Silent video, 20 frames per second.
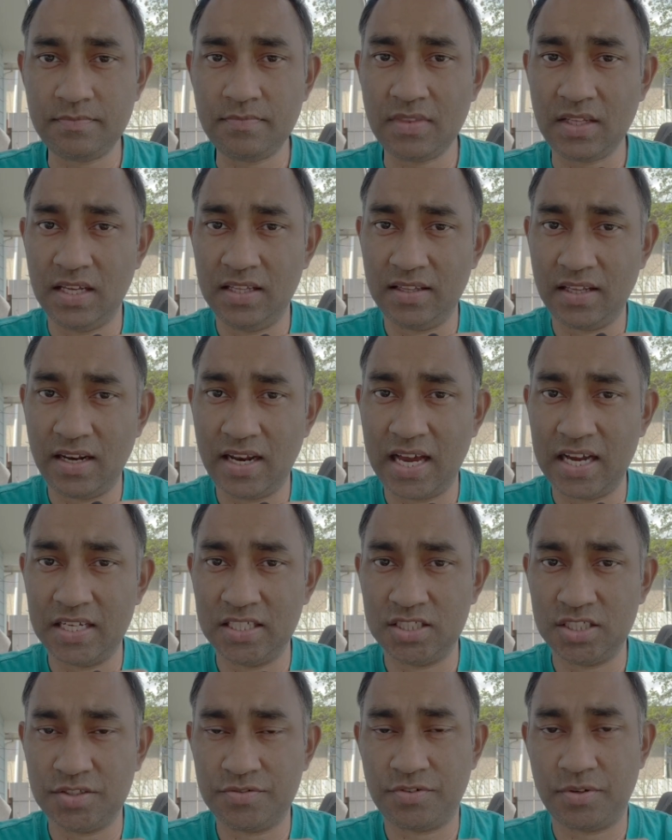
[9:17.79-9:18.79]
the
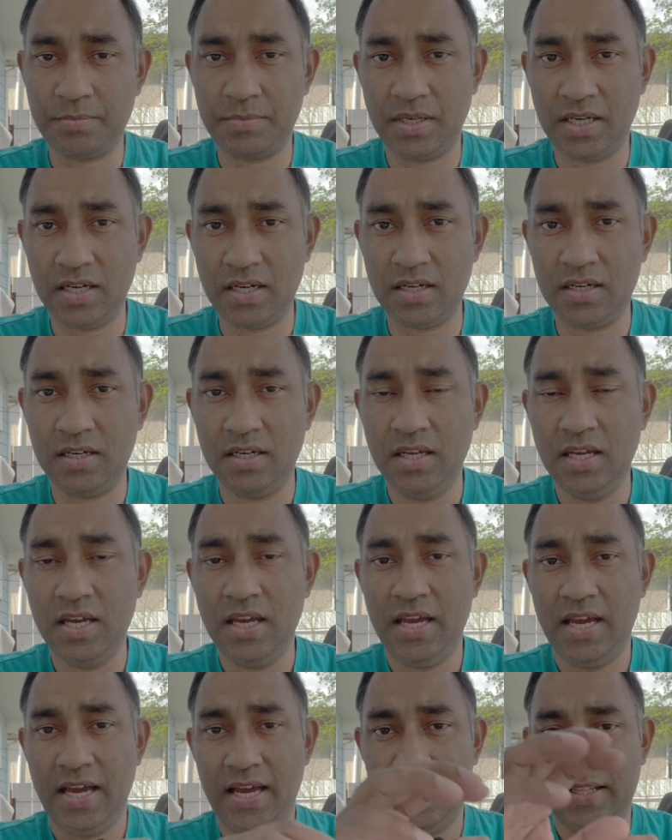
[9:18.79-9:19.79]
luggages from here
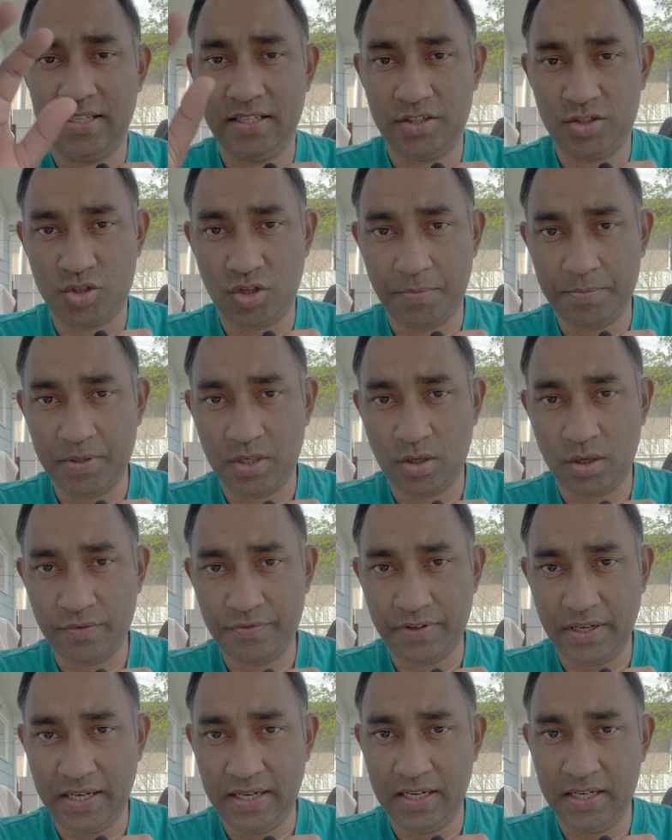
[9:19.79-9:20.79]
and then drop it
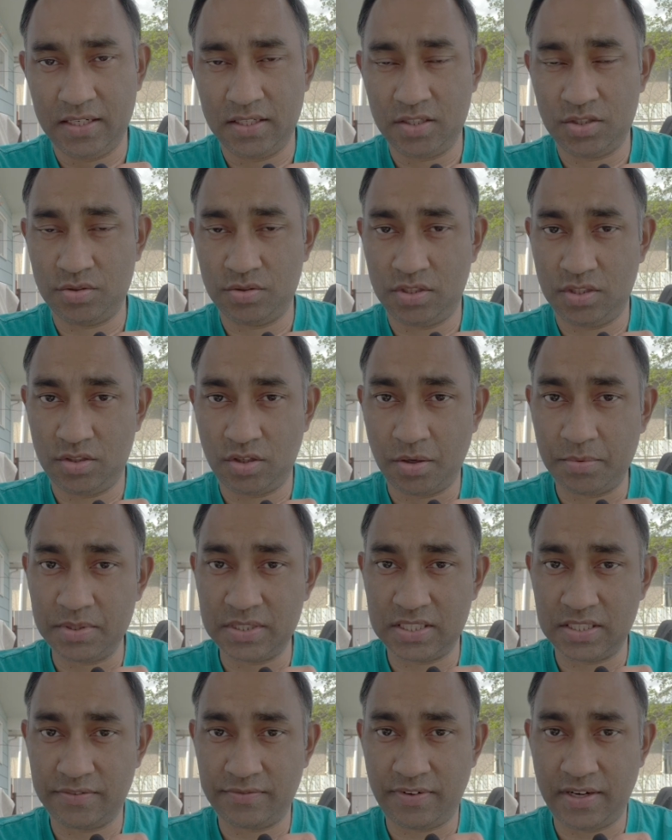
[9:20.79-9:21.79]
off again to the
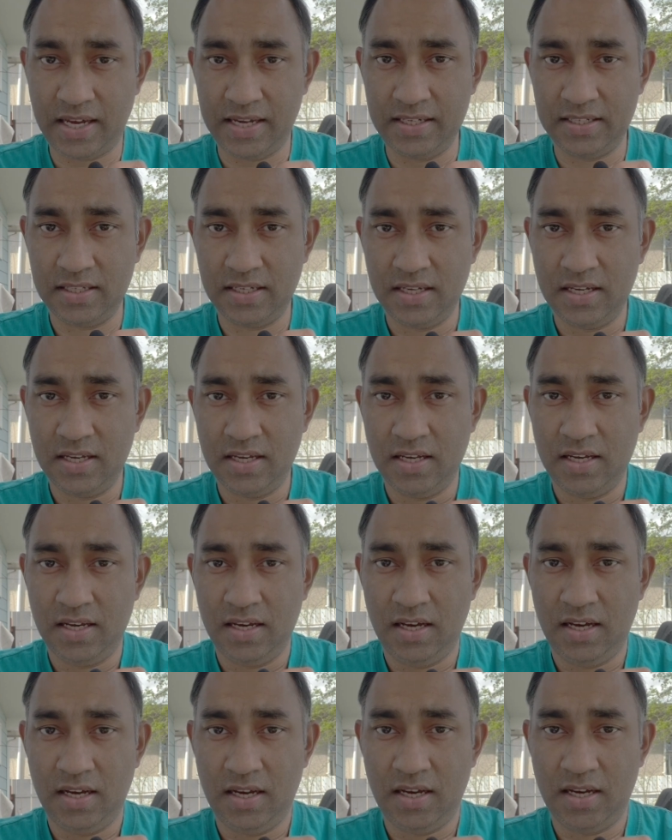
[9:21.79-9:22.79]
domestic flight.
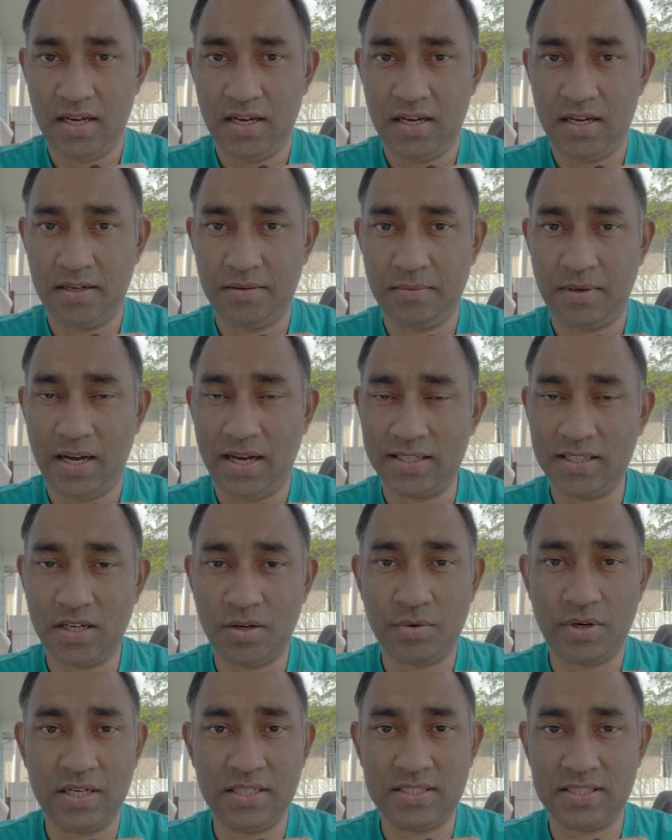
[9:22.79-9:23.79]

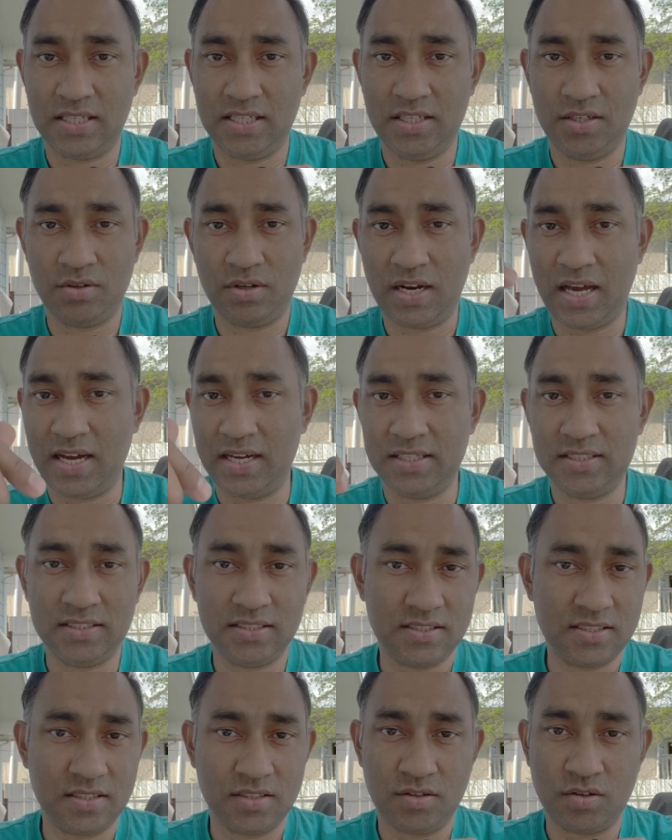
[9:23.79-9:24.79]
Otherwise, your
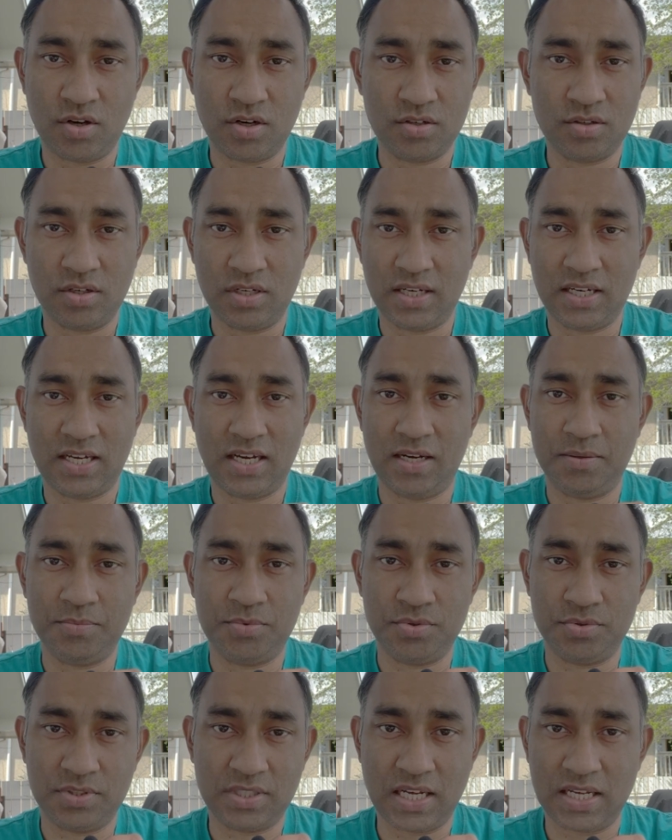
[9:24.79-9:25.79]
luggages are not gonna come
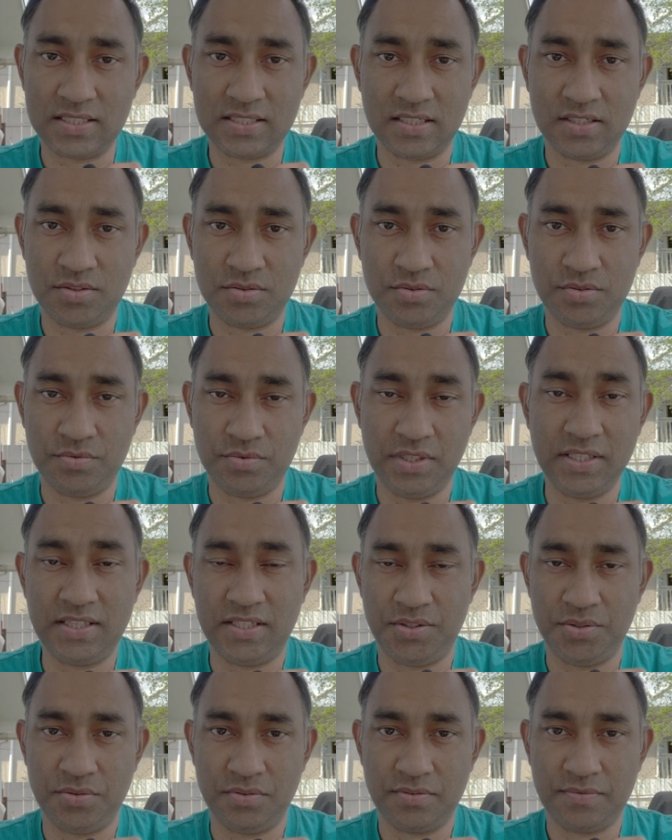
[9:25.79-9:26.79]
to Saskatoon with you.